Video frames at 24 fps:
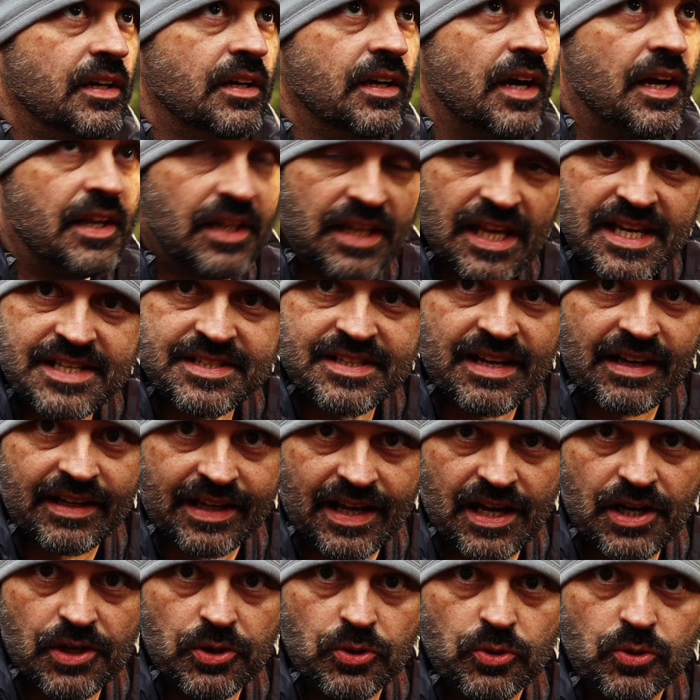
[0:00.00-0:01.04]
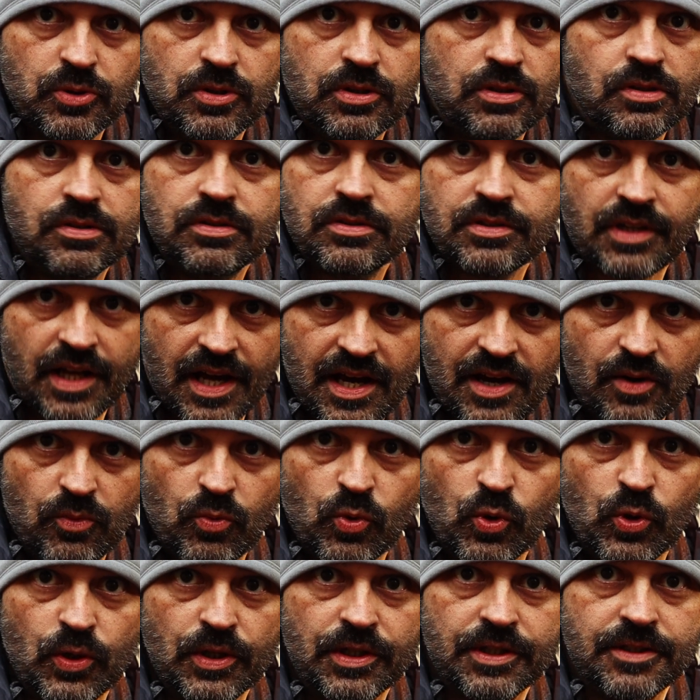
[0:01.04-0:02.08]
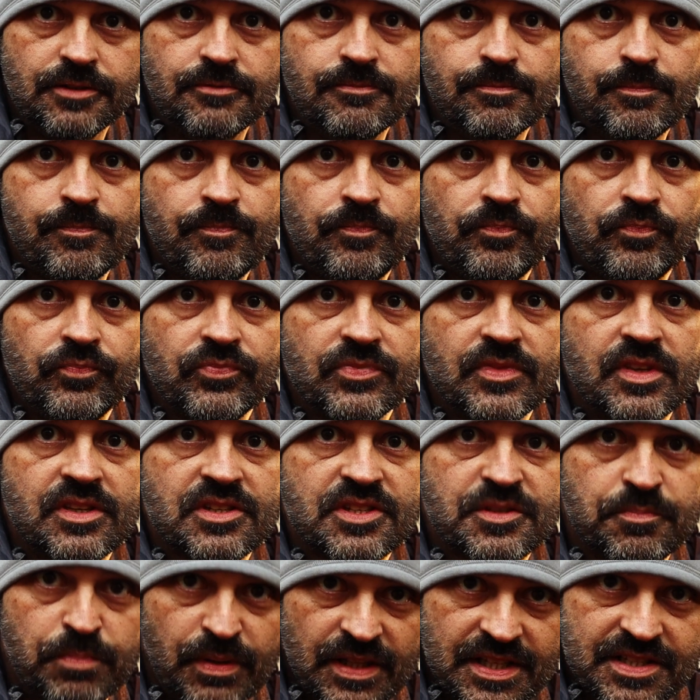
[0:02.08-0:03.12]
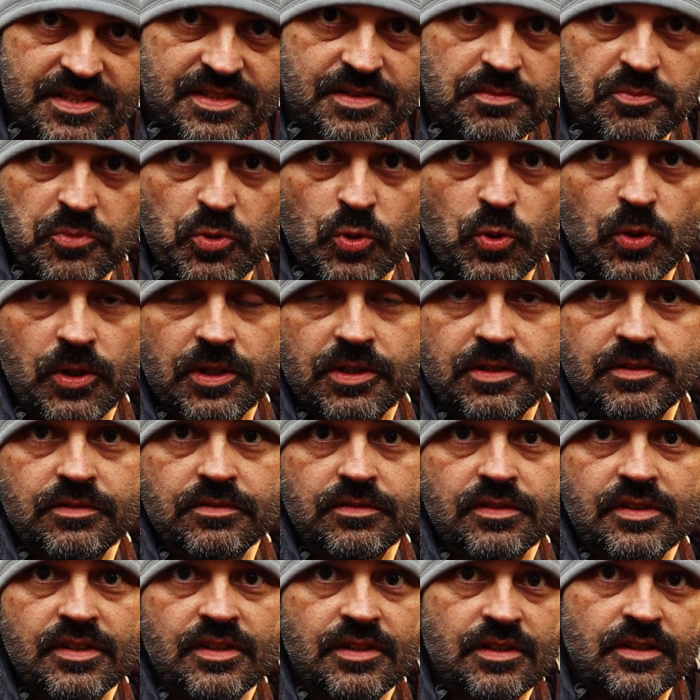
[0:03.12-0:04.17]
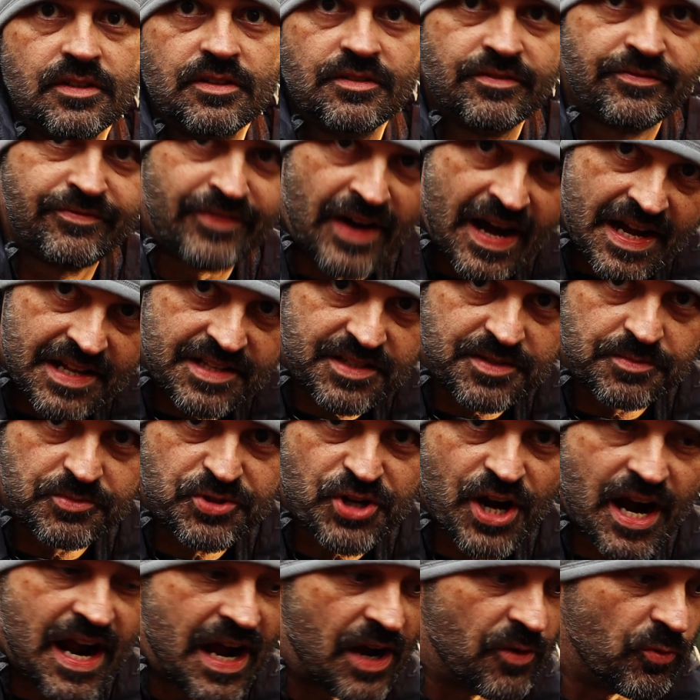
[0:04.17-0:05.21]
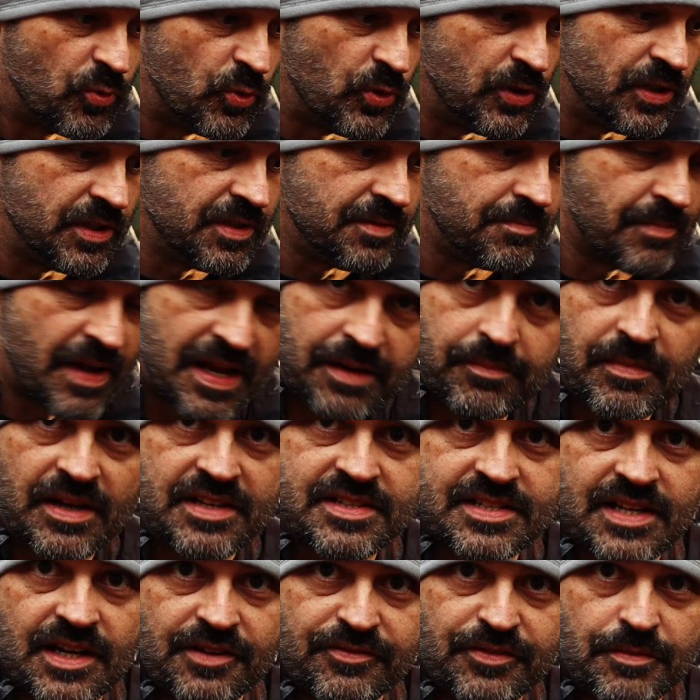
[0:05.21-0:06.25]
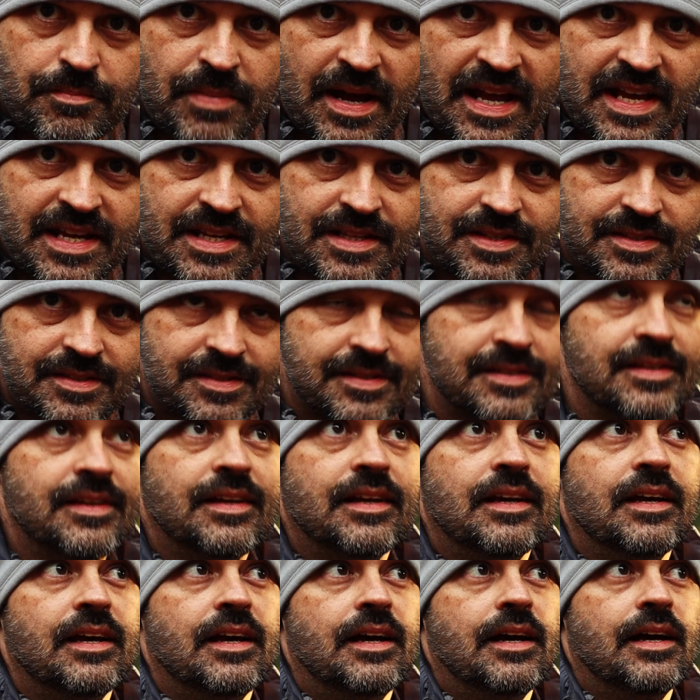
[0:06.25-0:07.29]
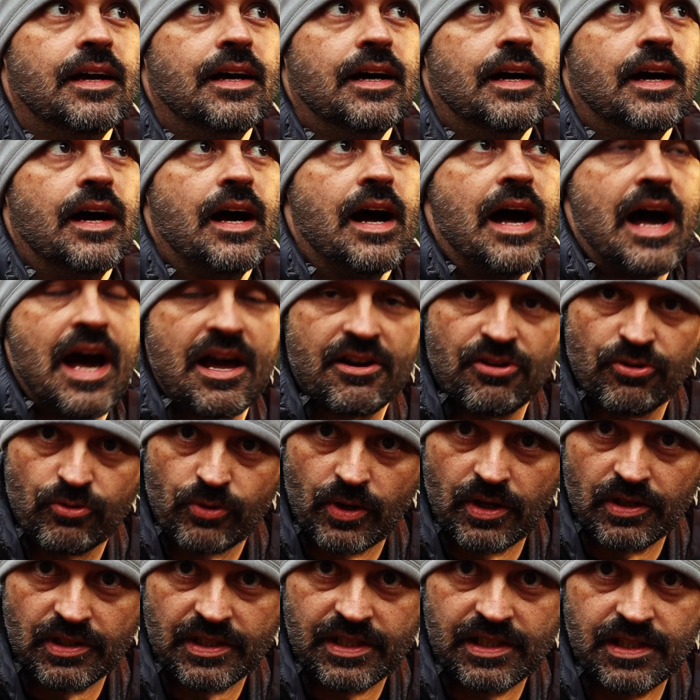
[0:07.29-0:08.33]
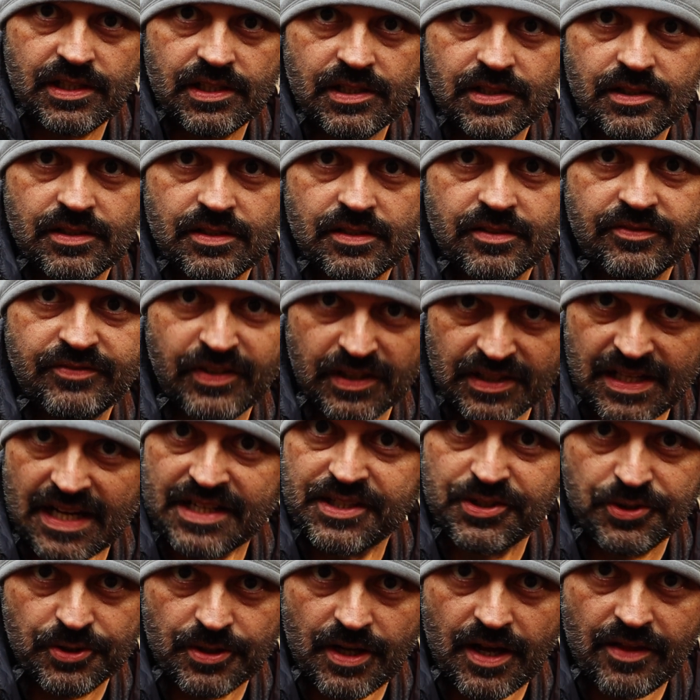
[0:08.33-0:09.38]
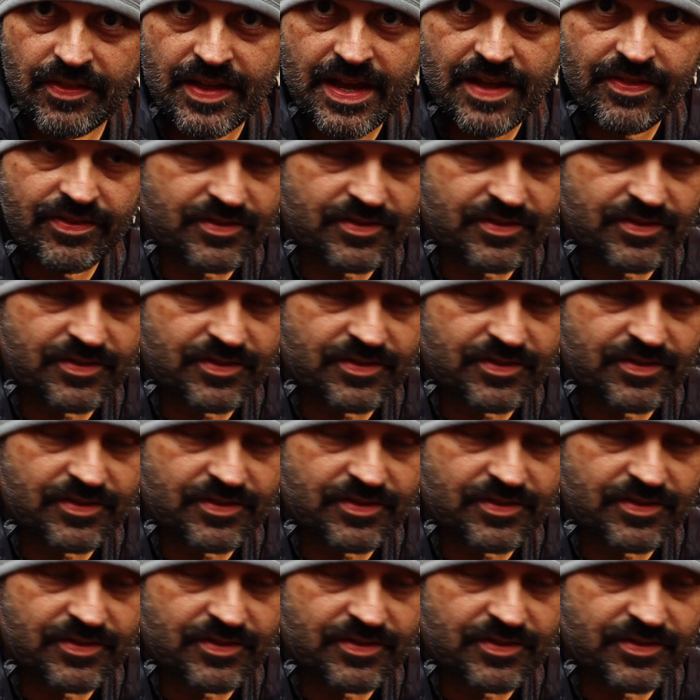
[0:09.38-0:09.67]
Unless I go cut wood, split some wood, find some dry wood, make myself a base. I don't really feel like doing all that